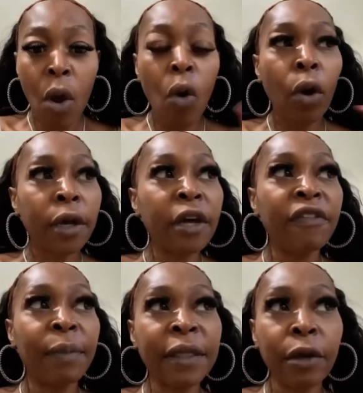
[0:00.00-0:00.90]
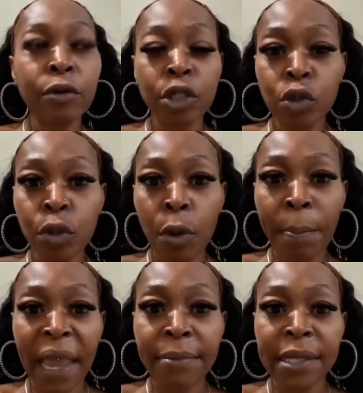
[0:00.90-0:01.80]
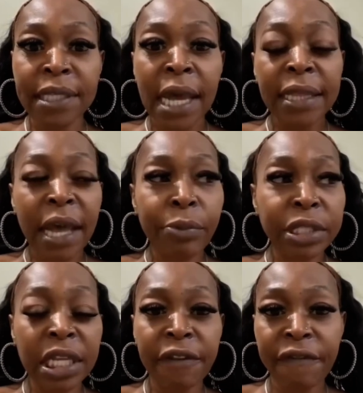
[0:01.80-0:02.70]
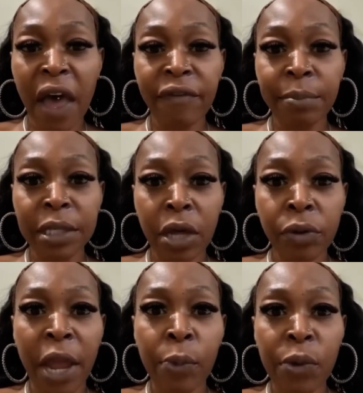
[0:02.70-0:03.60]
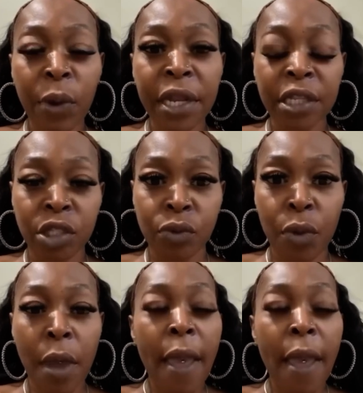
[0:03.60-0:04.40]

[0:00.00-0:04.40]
Or it could have been those two little babies that was in the 5 and below that we went into.